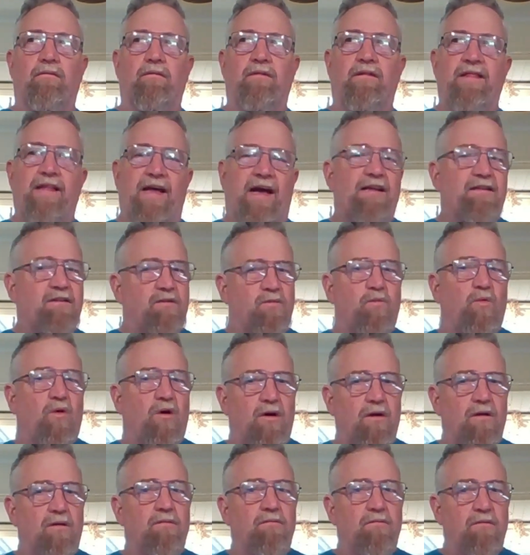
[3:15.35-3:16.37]
that's
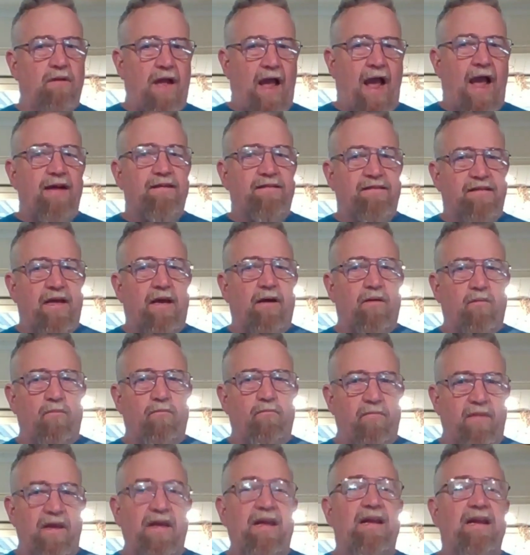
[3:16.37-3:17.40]
what has
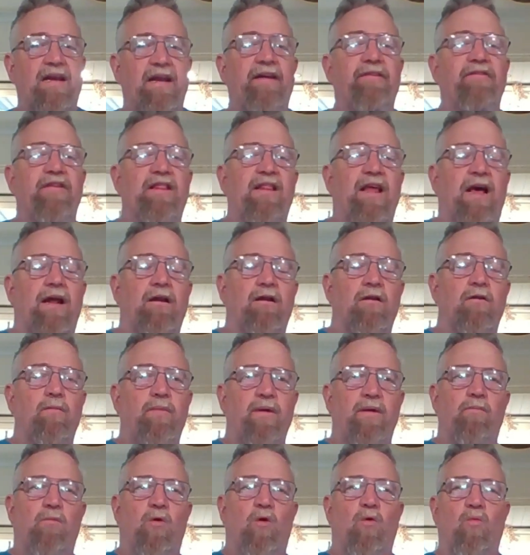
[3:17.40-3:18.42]
me leaving that little
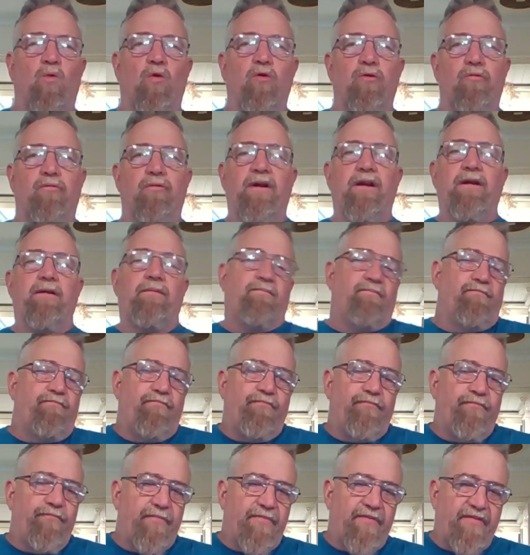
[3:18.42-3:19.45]
bit more water in it
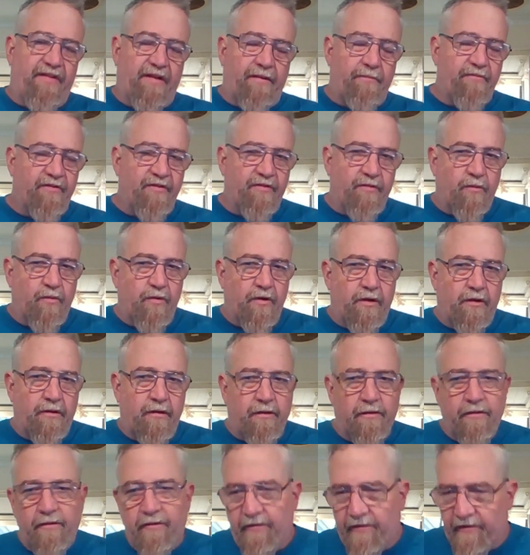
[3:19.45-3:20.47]
seems to work.
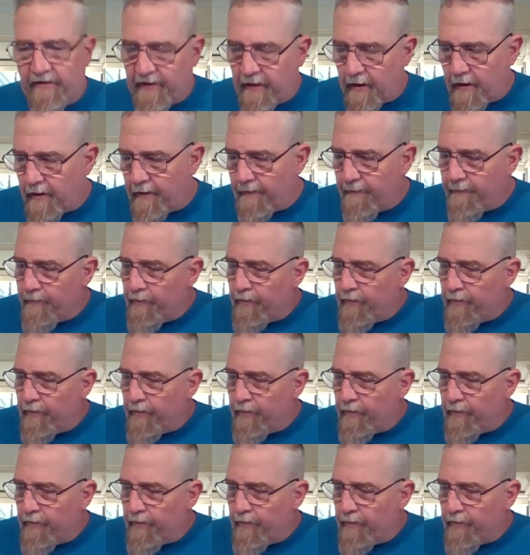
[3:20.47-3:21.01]
So,